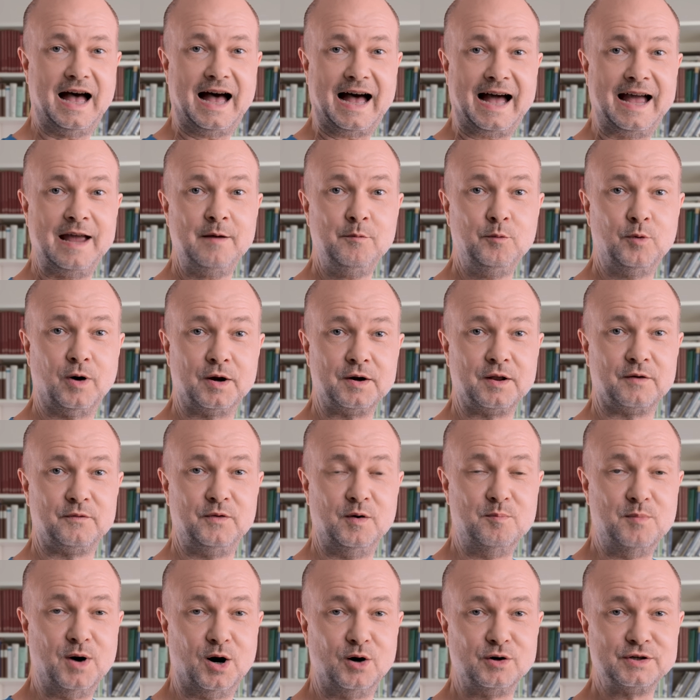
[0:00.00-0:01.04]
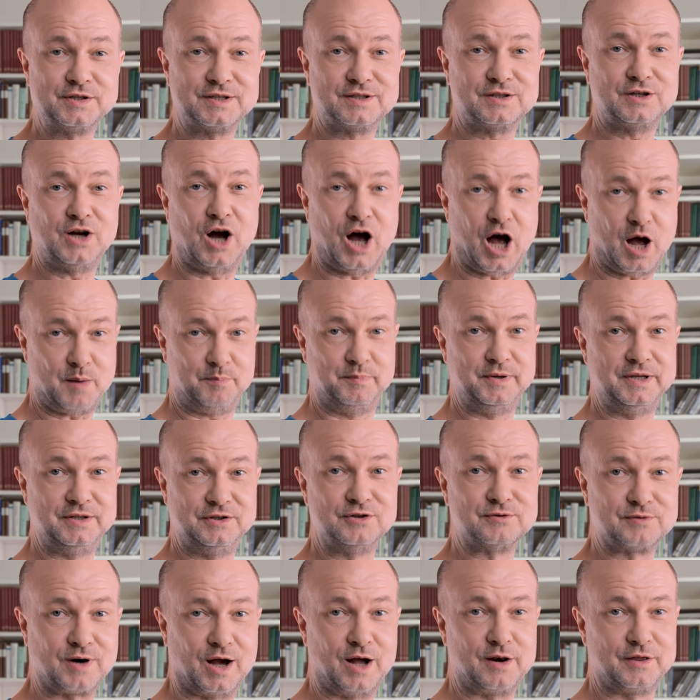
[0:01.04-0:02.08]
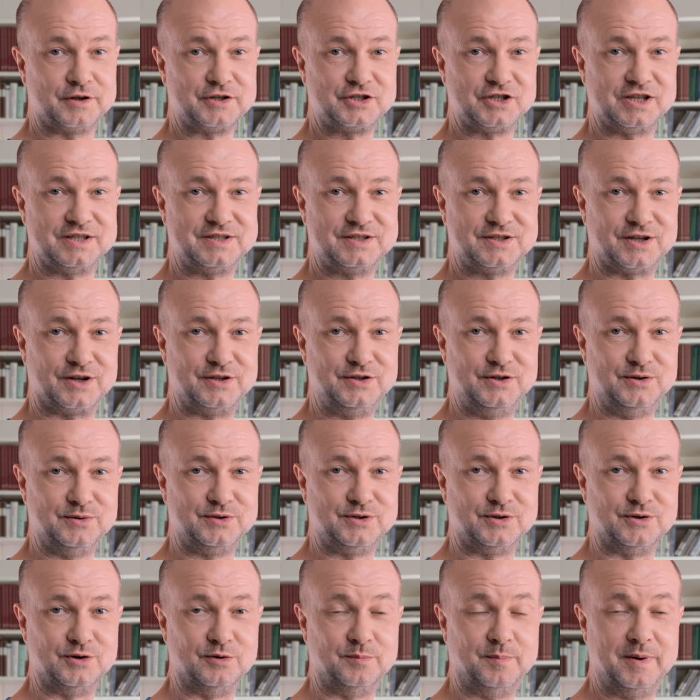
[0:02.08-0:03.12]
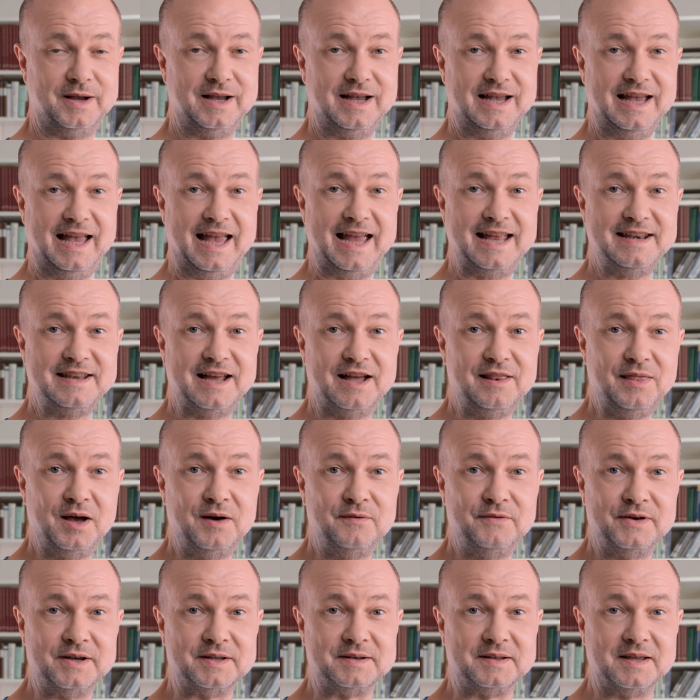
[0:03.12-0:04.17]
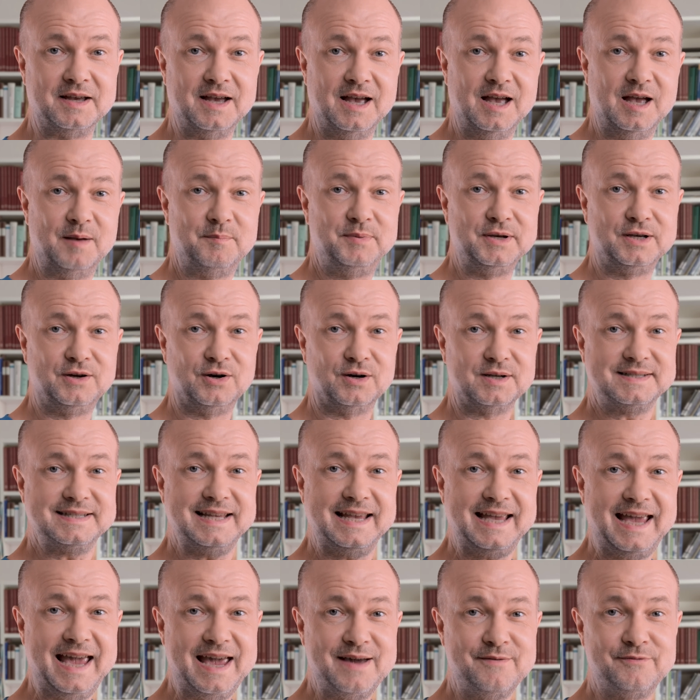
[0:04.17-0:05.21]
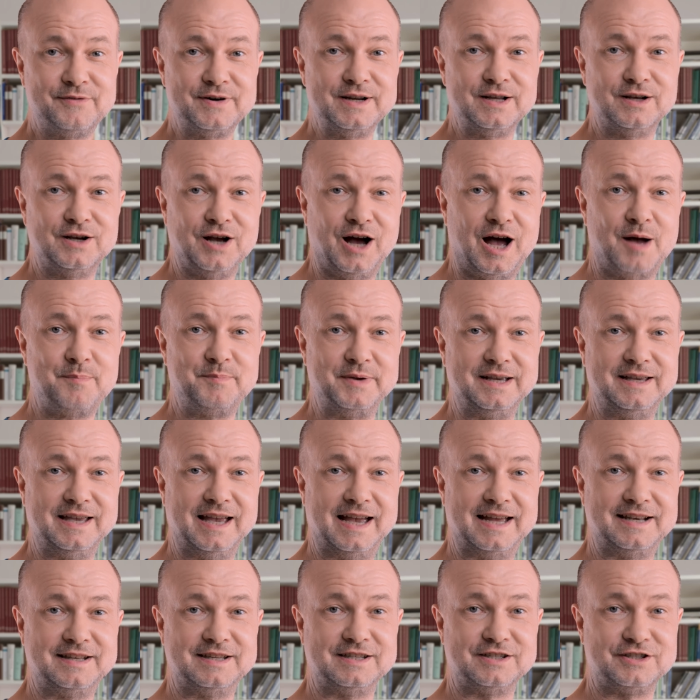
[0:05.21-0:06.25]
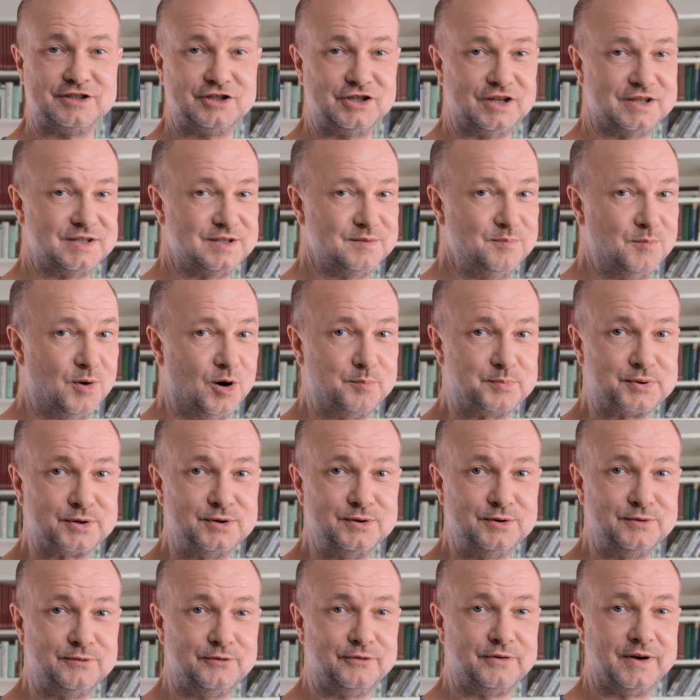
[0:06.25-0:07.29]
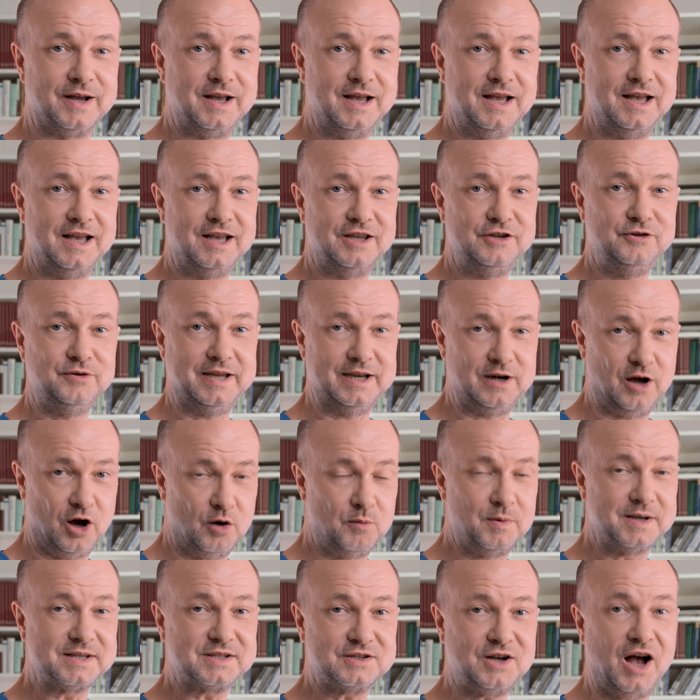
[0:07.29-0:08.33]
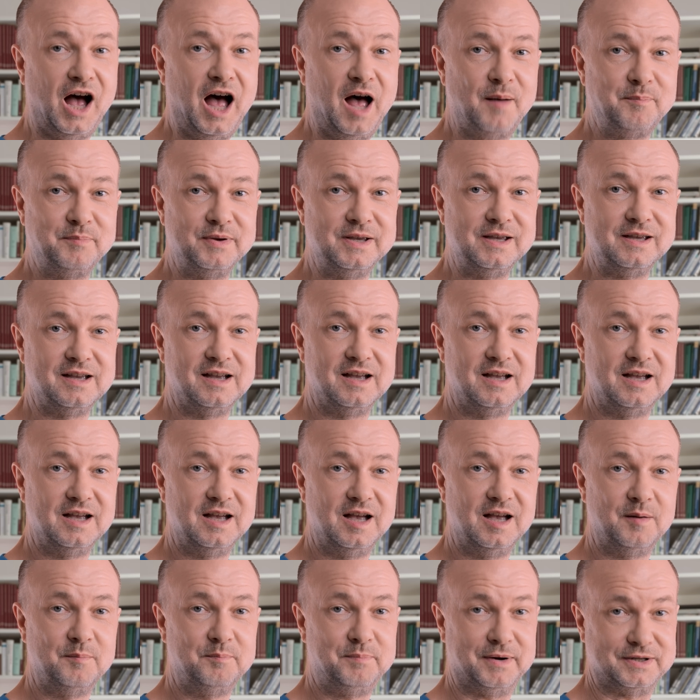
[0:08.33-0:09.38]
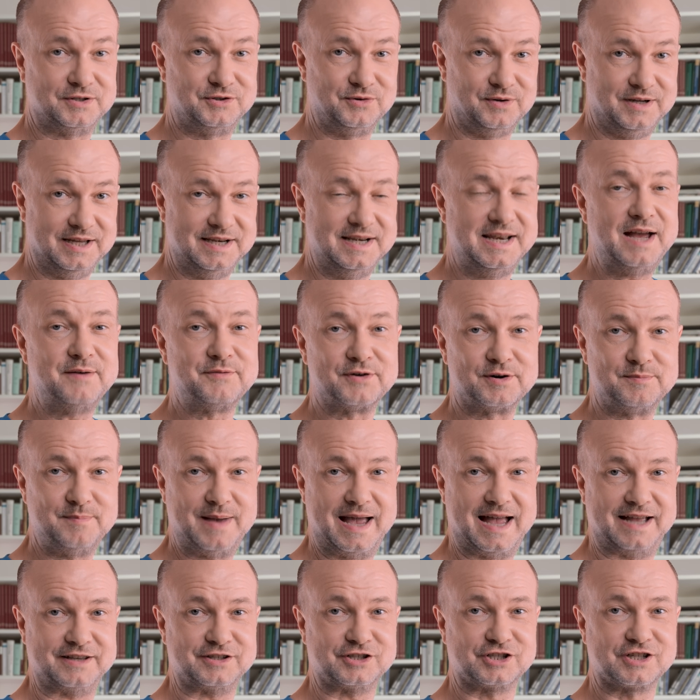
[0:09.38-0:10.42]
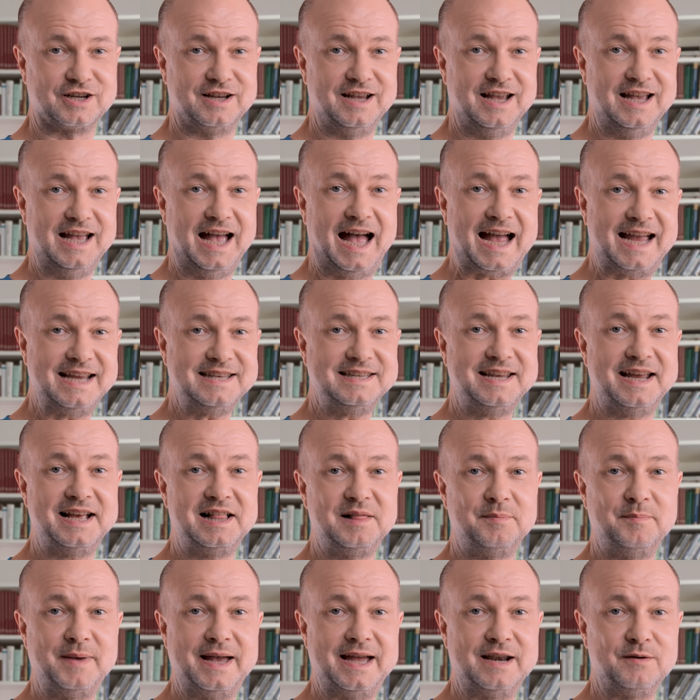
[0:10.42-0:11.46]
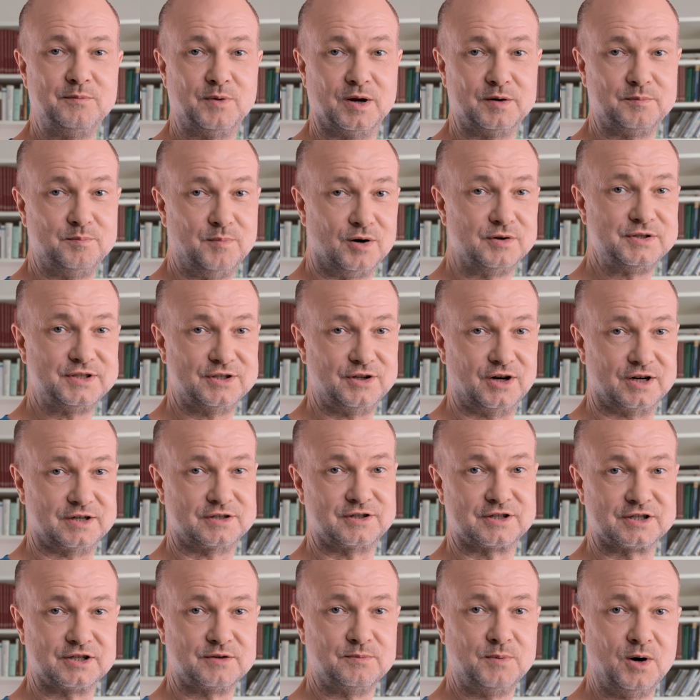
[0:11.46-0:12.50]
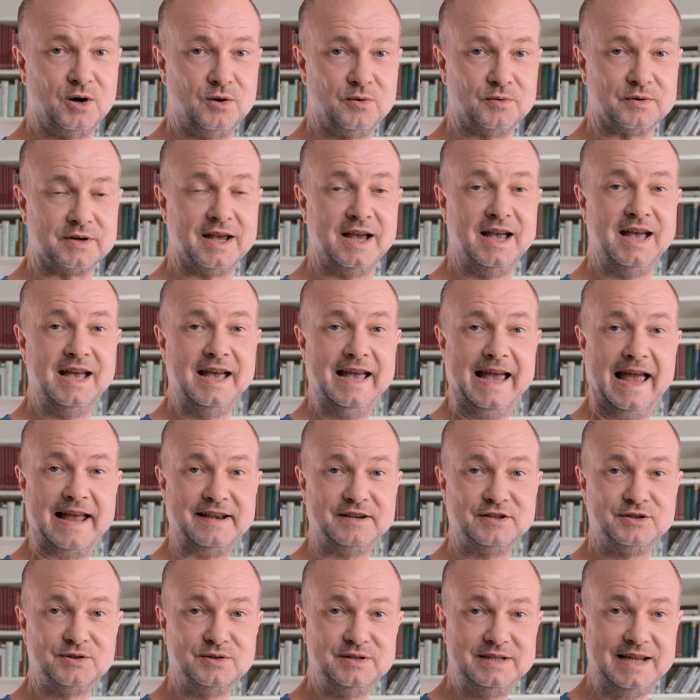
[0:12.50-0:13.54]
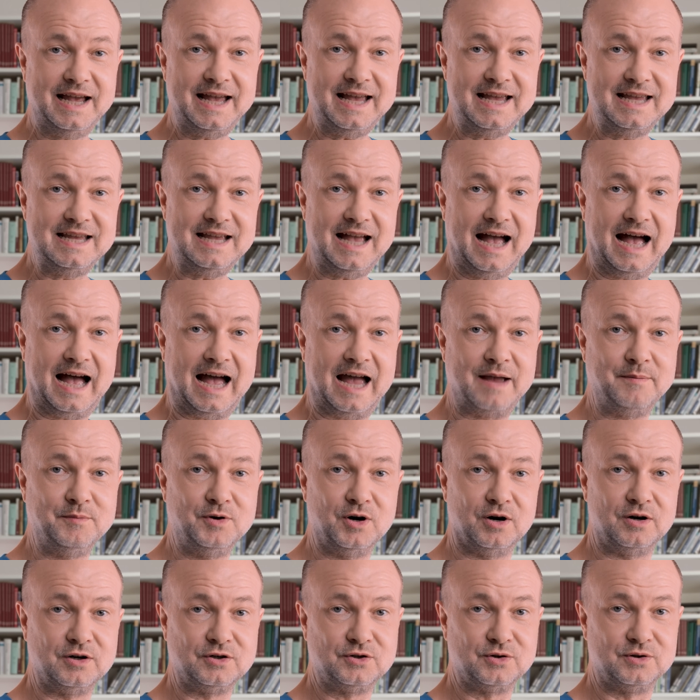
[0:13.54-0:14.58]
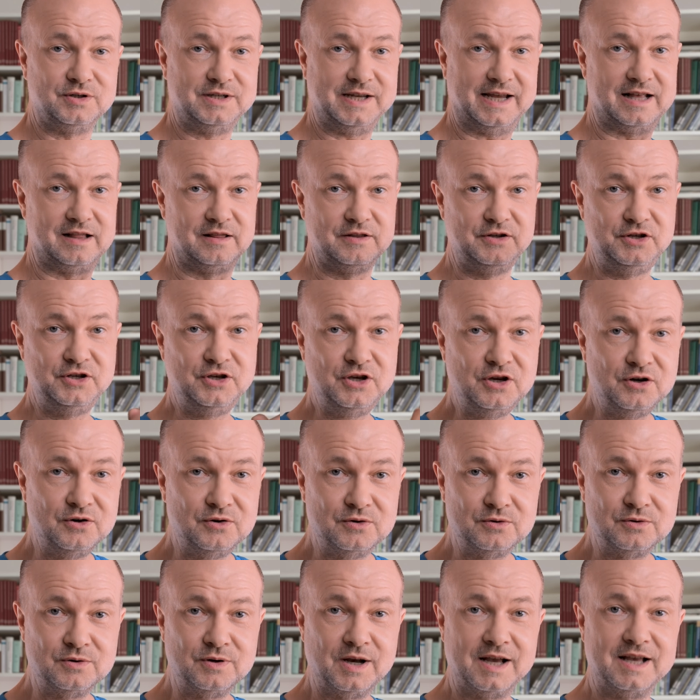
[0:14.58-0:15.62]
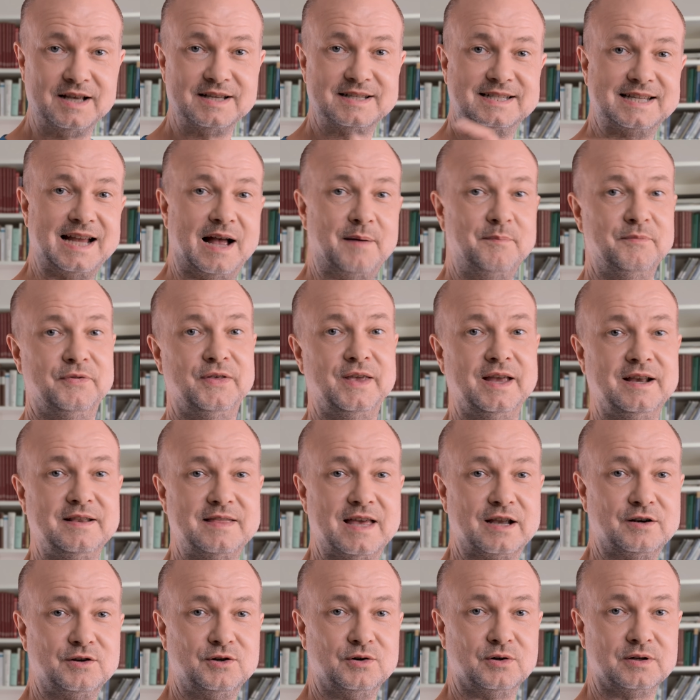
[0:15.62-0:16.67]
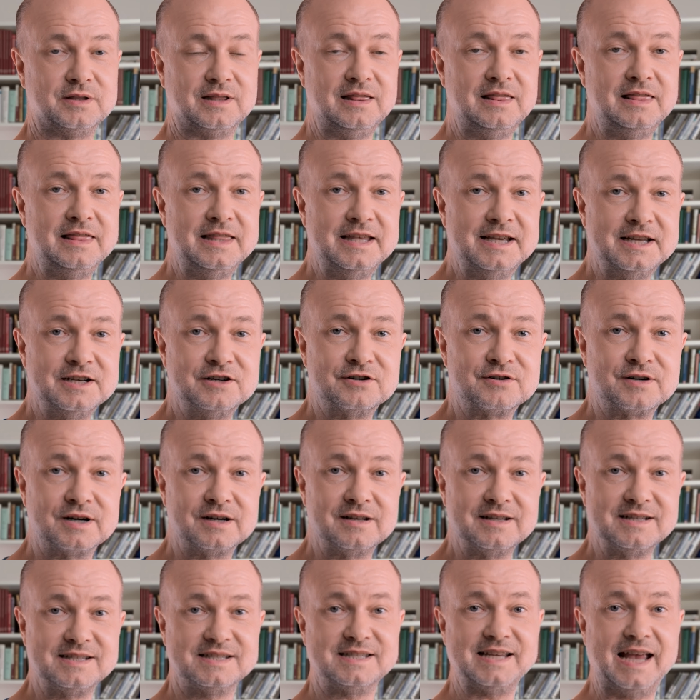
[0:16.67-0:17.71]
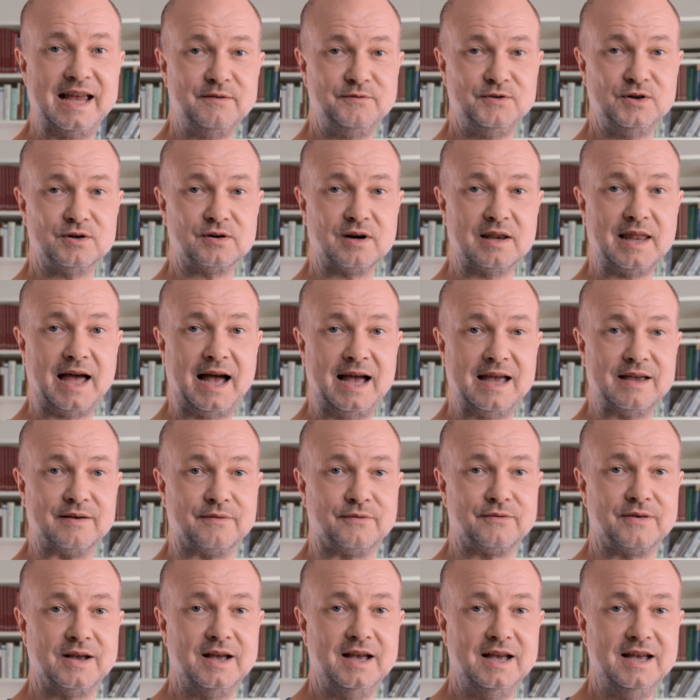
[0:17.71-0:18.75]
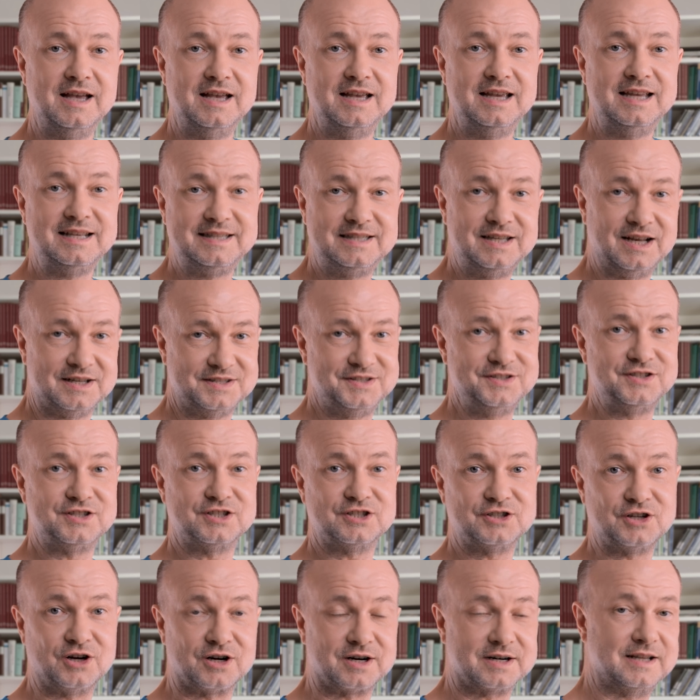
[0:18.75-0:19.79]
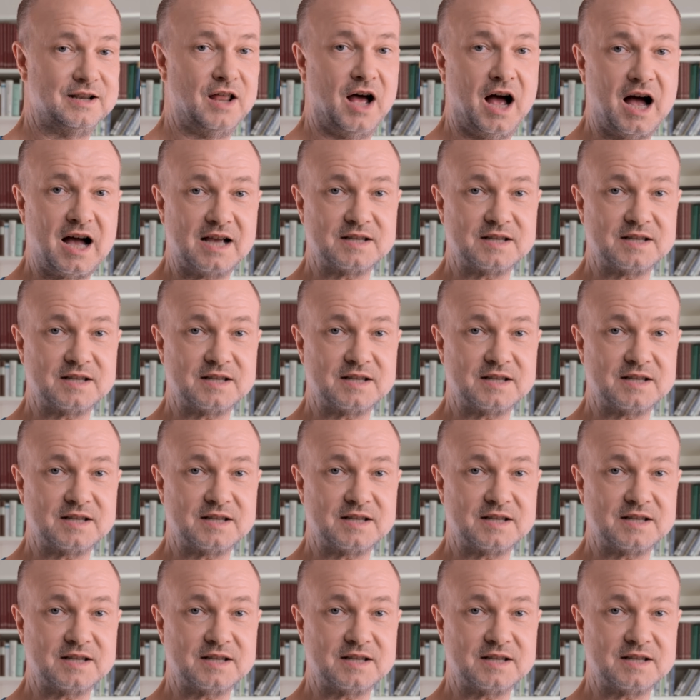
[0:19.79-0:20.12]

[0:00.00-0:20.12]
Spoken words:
I'm one of the most copied urologists on YouTube, and I love it because every copycat is just more proof. You can always copy, but you can never match. I tell men what most doctors won't, and today I'm going to tell you something that could literally save your life. It doesn't start in a